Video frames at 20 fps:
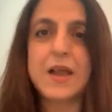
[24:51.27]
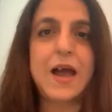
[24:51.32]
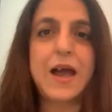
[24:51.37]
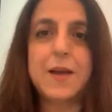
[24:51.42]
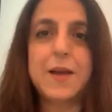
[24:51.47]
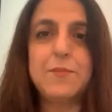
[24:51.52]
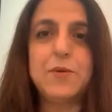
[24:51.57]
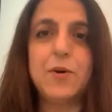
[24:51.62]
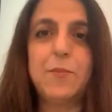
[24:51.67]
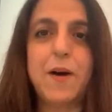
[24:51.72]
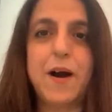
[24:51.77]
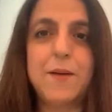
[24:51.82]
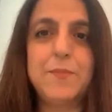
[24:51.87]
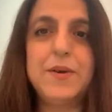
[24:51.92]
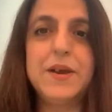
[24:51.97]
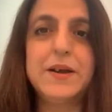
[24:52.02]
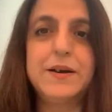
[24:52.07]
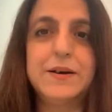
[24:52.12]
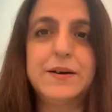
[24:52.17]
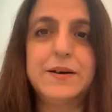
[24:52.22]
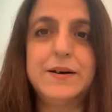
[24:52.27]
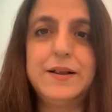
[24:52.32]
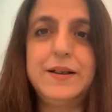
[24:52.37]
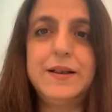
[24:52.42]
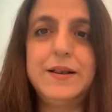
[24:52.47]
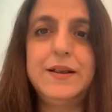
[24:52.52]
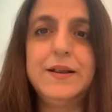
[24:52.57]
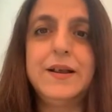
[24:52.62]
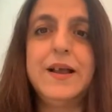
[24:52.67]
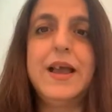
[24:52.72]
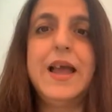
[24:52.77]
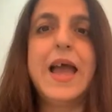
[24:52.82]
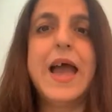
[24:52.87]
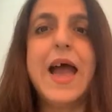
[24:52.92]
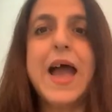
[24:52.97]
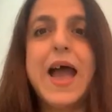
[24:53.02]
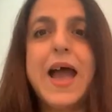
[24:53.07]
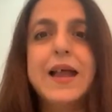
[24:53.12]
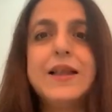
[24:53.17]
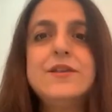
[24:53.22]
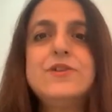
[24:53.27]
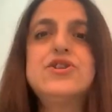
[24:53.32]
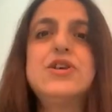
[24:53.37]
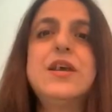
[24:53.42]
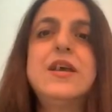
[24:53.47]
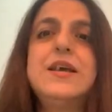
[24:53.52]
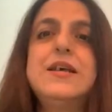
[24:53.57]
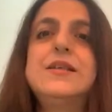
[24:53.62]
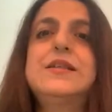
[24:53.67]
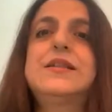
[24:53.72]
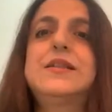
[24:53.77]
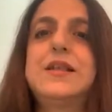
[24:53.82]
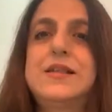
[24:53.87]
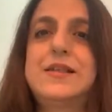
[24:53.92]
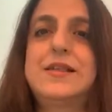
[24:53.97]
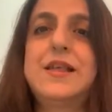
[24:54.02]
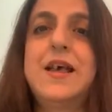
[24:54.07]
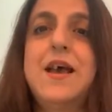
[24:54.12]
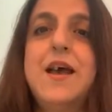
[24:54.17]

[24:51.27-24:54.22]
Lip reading: I'm your Barbie girl. And she is this.